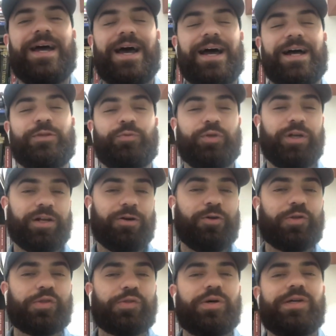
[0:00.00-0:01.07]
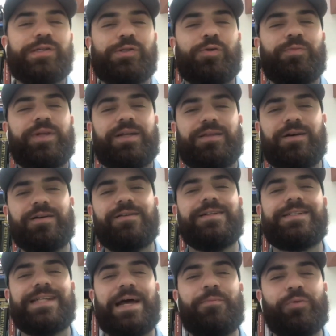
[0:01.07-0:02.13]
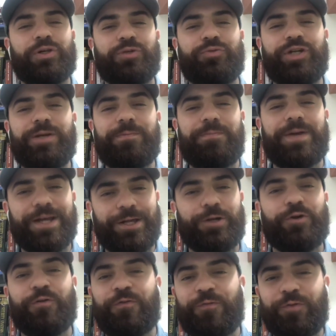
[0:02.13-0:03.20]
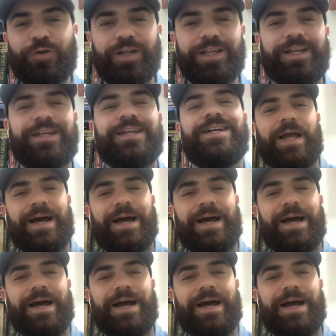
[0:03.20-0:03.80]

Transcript: And we're gonna also assume that Uncle Sam will repay you fully